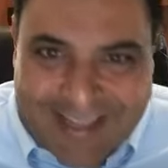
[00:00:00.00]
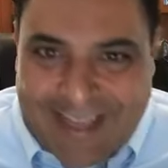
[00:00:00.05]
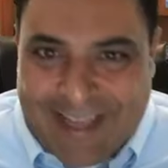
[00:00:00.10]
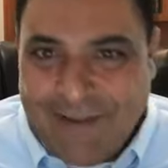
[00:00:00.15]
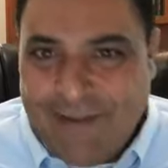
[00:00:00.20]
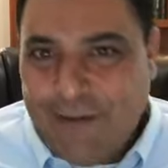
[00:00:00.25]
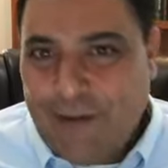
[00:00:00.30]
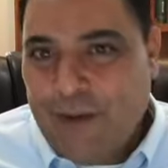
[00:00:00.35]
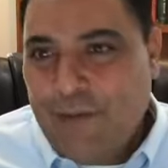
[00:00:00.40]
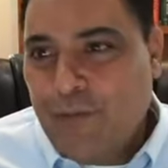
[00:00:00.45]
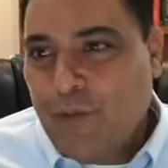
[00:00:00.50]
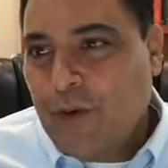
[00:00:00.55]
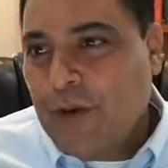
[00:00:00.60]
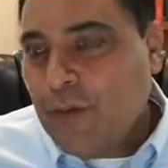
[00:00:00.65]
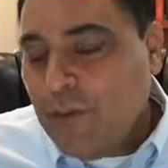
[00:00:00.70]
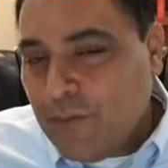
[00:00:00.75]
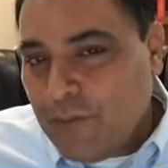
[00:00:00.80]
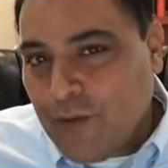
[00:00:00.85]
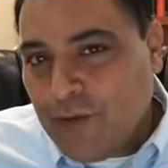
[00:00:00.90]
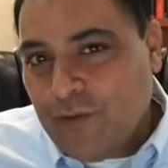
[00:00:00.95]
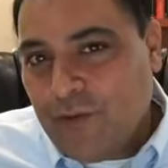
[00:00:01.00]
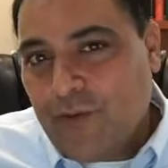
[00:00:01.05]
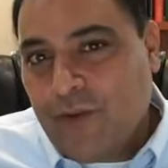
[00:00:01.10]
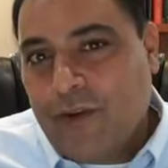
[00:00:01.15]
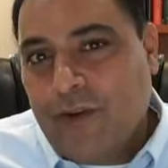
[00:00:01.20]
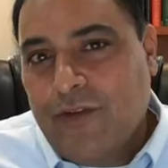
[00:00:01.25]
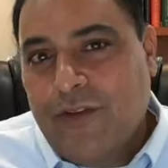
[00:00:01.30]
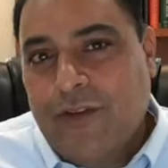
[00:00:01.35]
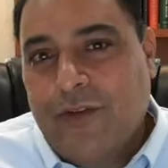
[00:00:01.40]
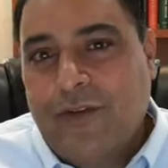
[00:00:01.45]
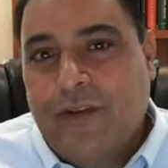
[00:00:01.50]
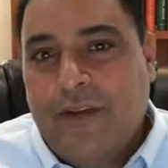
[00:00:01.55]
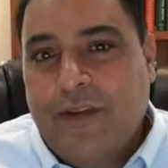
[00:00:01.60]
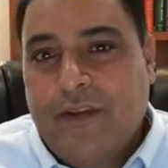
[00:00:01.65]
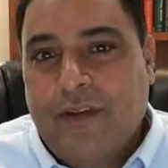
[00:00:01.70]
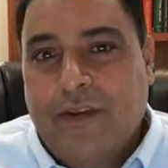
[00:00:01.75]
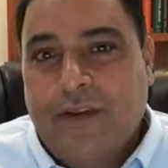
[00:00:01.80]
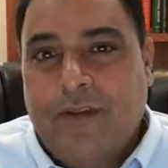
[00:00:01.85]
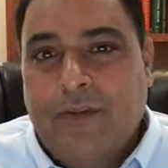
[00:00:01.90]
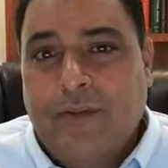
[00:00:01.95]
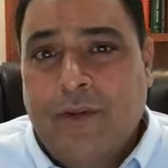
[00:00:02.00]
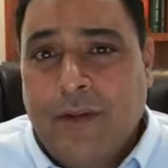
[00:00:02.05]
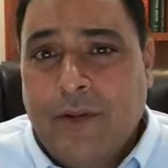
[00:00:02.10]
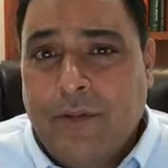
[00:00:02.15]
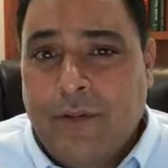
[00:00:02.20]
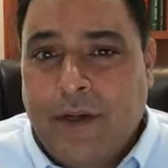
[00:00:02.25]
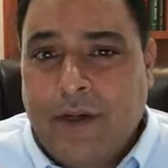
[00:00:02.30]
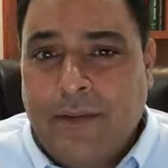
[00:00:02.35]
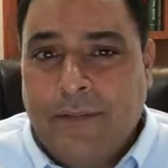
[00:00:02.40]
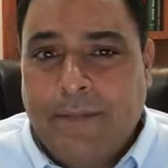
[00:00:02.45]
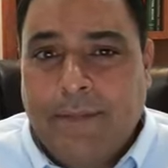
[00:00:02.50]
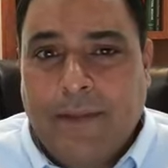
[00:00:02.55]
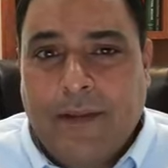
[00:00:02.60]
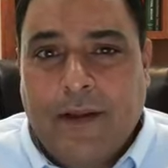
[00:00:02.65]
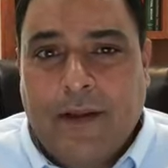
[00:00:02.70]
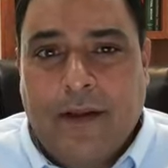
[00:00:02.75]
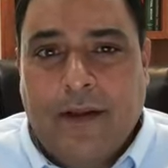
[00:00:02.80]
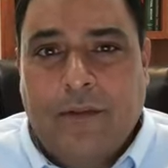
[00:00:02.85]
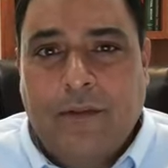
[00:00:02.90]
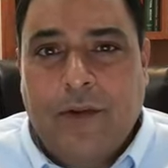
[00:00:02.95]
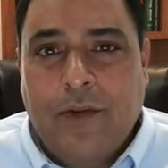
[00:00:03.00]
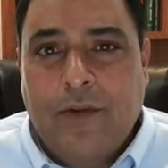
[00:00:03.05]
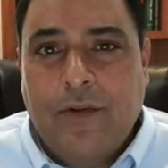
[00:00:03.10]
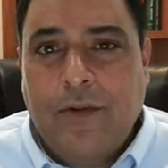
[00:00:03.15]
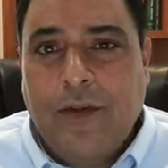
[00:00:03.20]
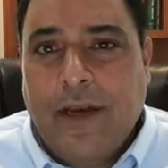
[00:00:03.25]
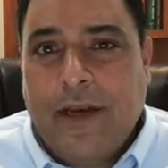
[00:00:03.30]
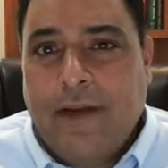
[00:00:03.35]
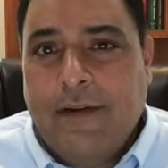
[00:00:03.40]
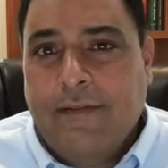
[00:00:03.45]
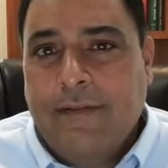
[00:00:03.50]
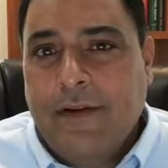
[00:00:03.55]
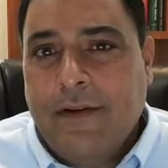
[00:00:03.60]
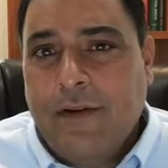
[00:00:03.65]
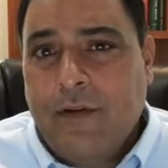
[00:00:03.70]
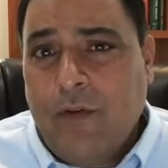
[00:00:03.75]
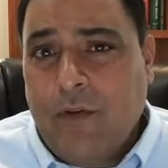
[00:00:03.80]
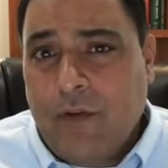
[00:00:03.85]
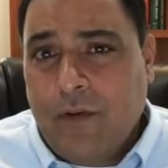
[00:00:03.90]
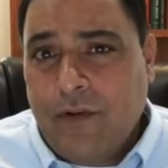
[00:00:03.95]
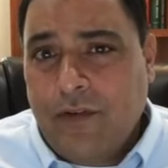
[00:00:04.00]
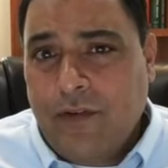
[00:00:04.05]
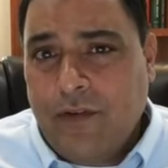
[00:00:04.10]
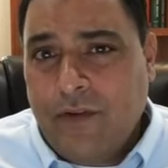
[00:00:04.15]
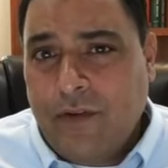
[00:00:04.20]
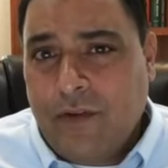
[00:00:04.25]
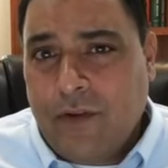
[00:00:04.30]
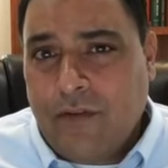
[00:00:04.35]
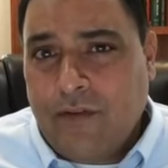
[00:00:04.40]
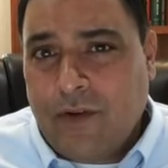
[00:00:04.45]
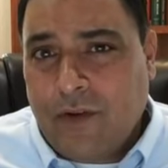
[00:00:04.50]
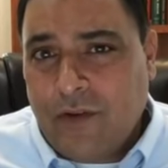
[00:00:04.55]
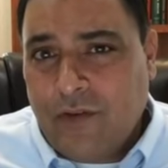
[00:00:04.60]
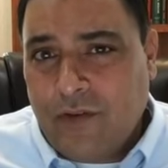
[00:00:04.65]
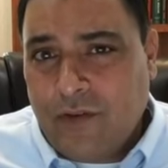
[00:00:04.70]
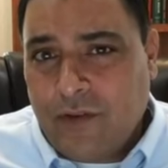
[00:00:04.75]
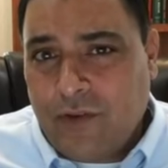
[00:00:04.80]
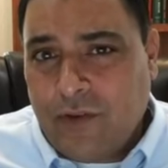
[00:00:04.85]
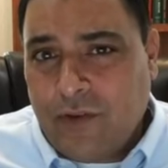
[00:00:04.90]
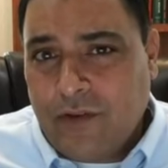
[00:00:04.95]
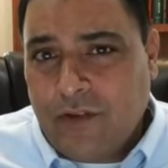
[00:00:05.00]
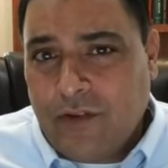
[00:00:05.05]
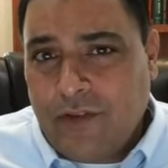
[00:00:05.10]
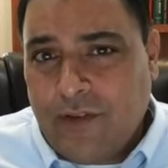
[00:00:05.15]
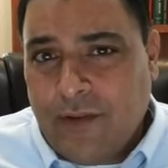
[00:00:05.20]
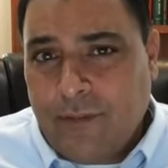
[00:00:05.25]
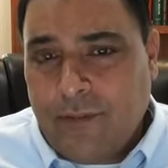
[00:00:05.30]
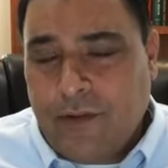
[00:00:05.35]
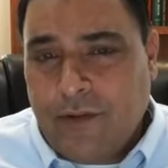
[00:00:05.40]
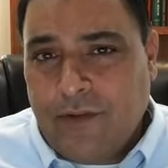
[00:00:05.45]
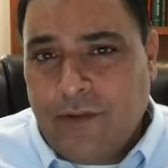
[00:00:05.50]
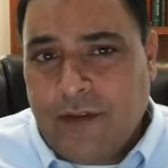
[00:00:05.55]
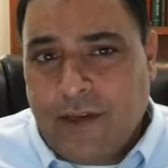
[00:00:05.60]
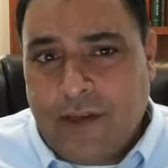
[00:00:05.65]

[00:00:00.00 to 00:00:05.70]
If you want to learn functionality really well, we do have a course called Functional Neurology Seminars.